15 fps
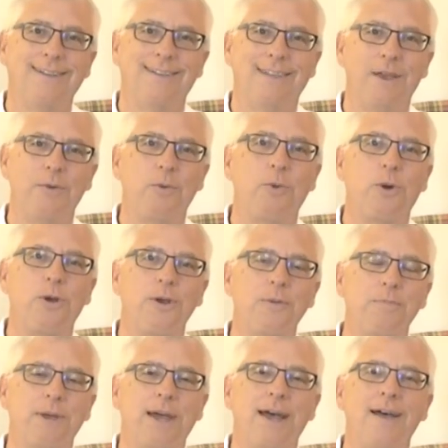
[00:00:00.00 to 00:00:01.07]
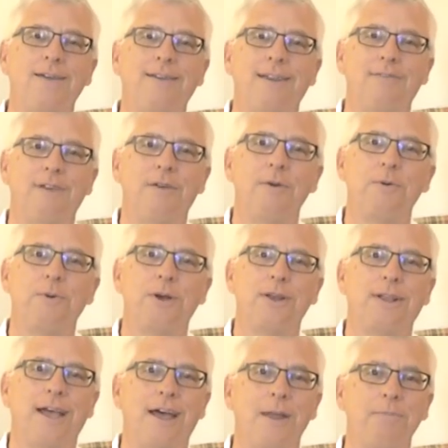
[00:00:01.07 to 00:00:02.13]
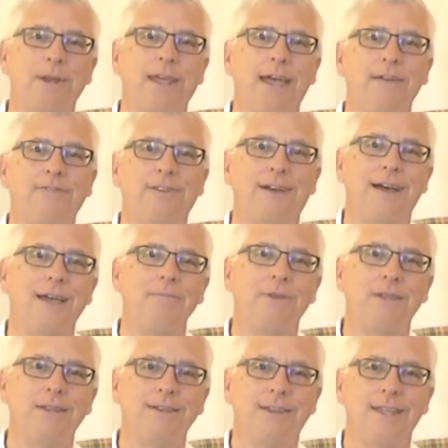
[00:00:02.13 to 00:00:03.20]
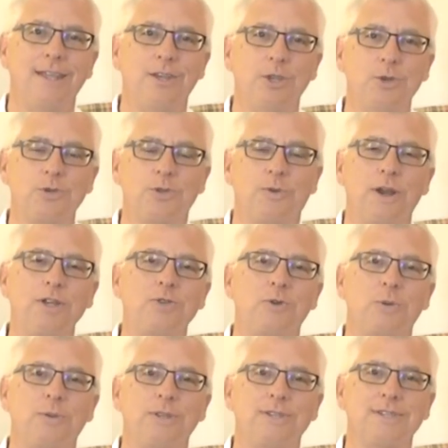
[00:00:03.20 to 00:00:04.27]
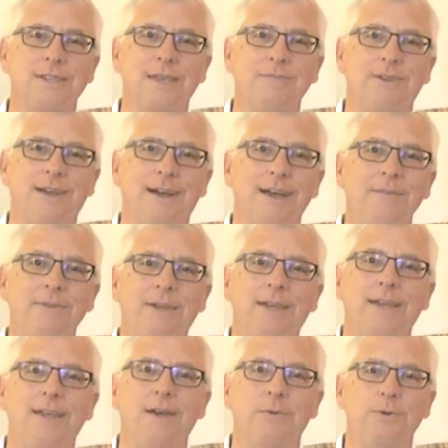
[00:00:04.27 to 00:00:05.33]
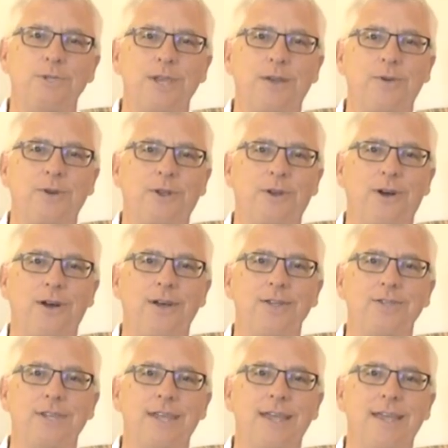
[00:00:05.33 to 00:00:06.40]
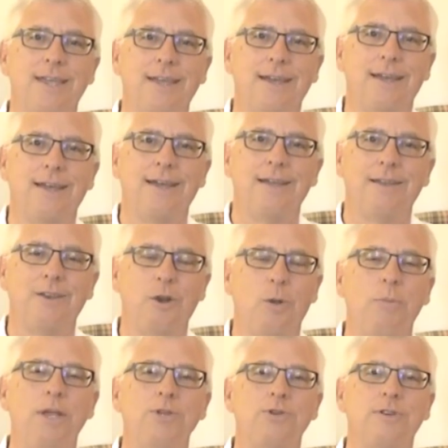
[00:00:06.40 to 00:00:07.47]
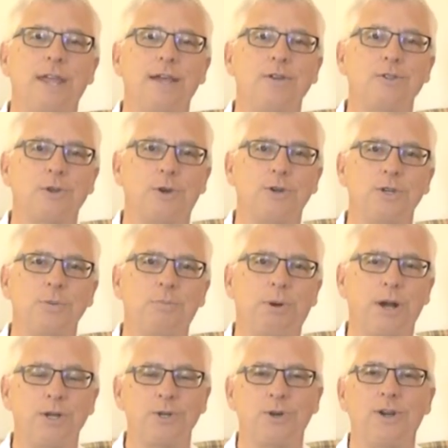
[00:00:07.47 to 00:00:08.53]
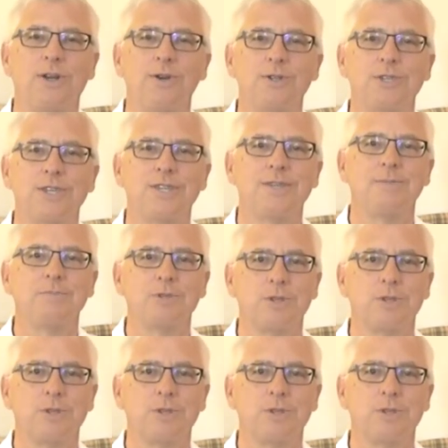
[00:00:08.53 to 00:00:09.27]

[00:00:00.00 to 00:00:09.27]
They were worried about if everyone got up at halftime and, and used the restroom at the same time, was that going to cause a uh, you know major surge in pressure in their system?